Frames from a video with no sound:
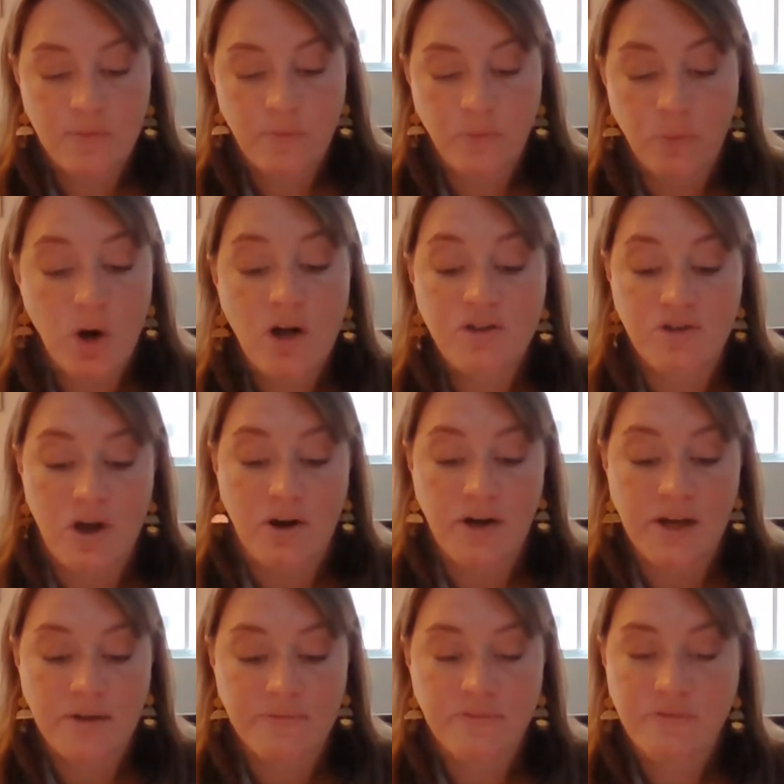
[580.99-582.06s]
We're all
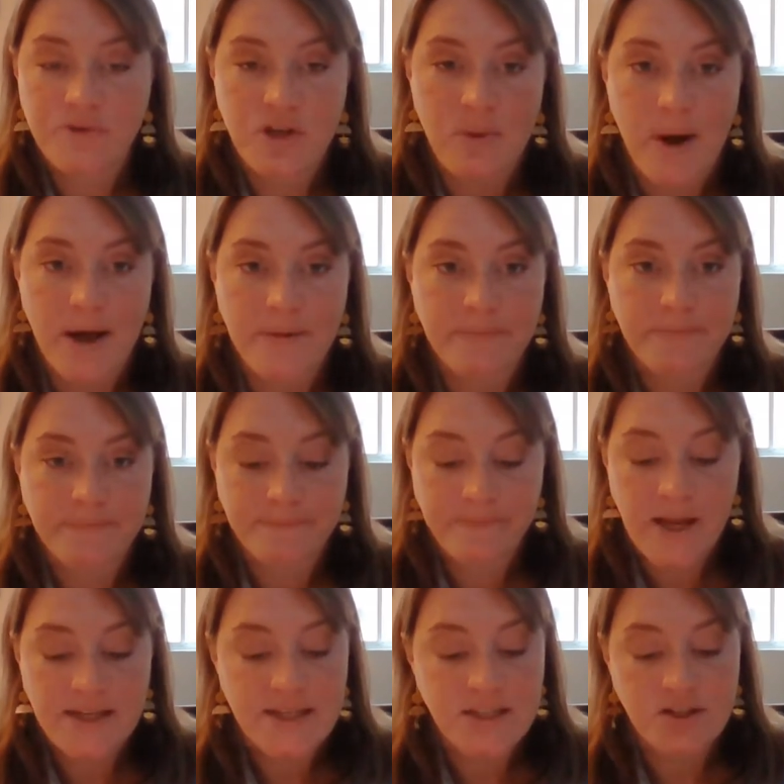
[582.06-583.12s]
sorry. So what?
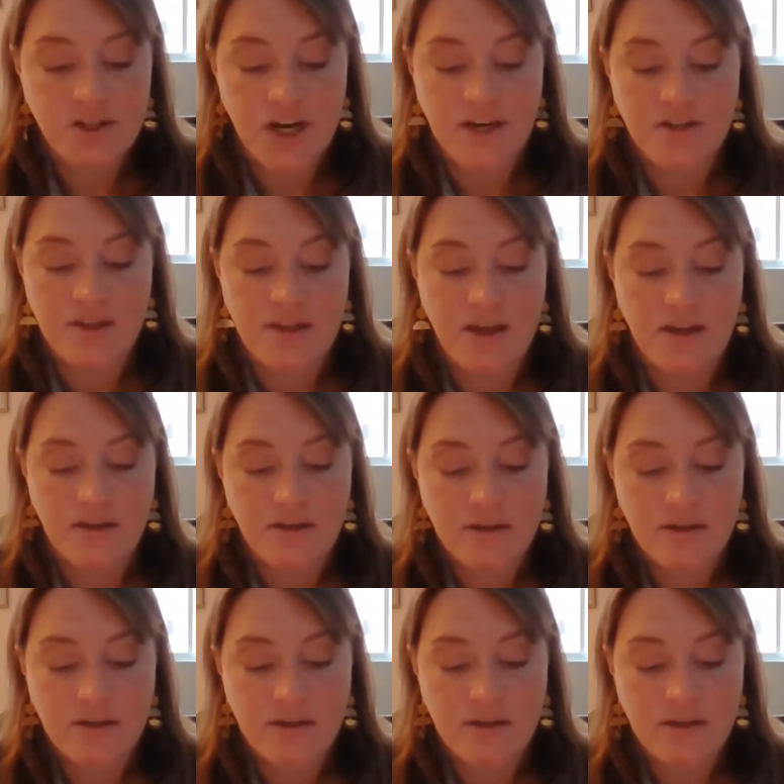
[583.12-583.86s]
It doesn't change a thing.